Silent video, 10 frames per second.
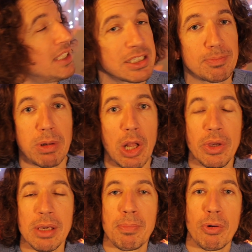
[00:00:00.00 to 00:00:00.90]
It's
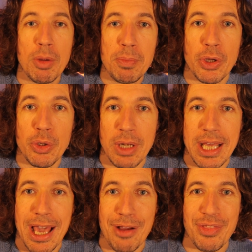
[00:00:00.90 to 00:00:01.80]
blowing a proper
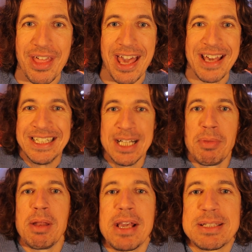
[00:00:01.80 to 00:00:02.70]
hoolie out there,
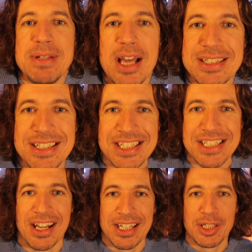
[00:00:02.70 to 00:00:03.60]
but it makes me nice and
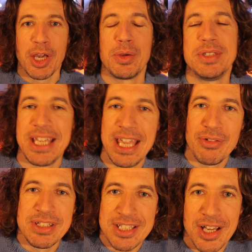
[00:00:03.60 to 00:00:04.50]
snug and cosy here
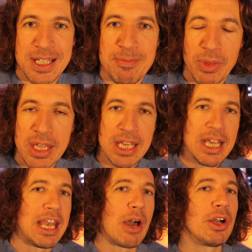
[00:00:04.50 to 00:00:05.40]
inside.
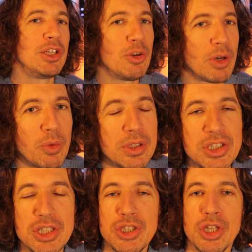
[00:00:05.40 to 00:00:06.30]
Now, I knew I
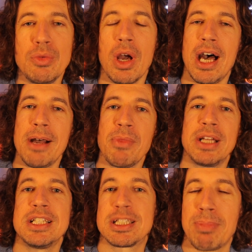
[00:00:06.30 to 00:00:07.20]
wanted to do a
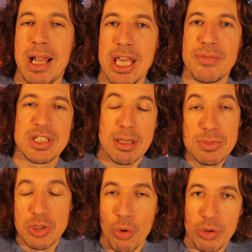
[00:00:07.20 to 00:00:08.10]
display of some
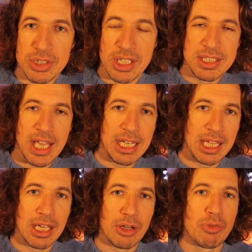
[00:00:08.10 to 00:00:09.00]
sort
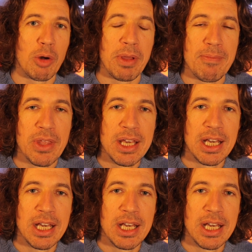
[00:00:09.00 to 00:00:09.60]
containing a robin.